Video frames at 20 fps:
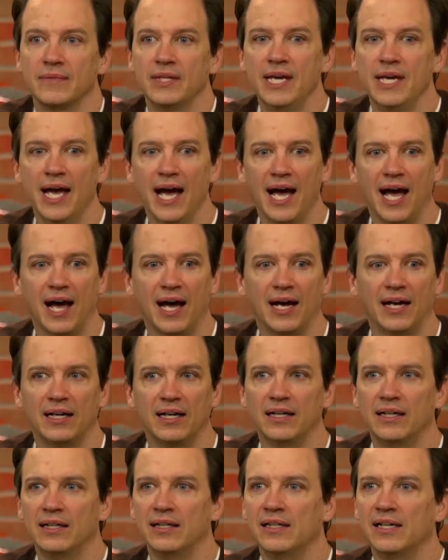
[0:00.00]
Yeah.
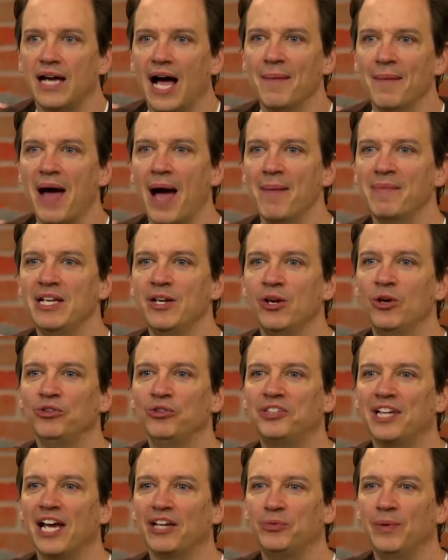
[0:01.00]
I mean, who
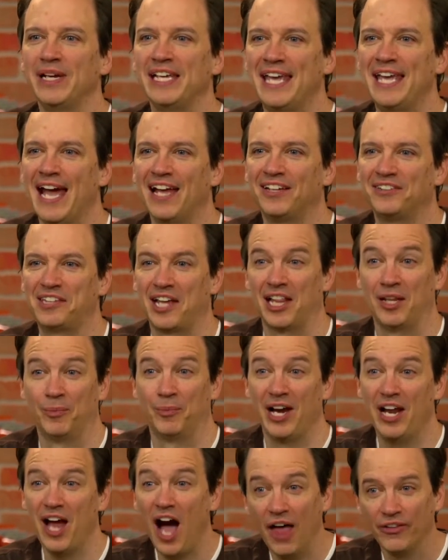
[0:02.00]
says we can't
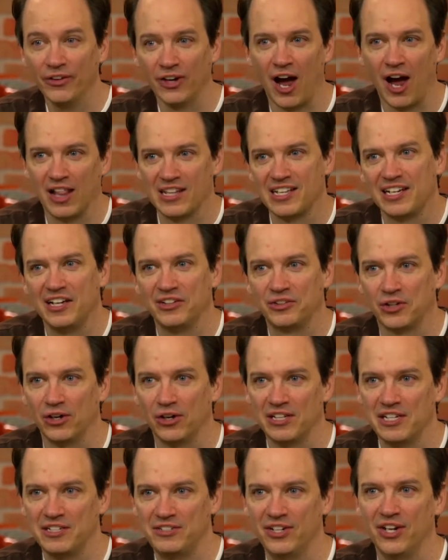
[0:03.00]
celebrate other holidays
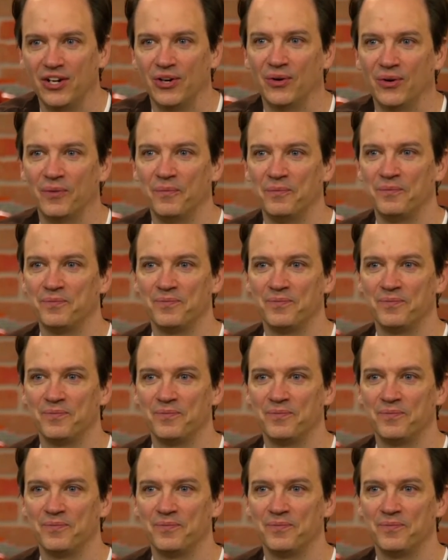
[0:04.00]
early, too?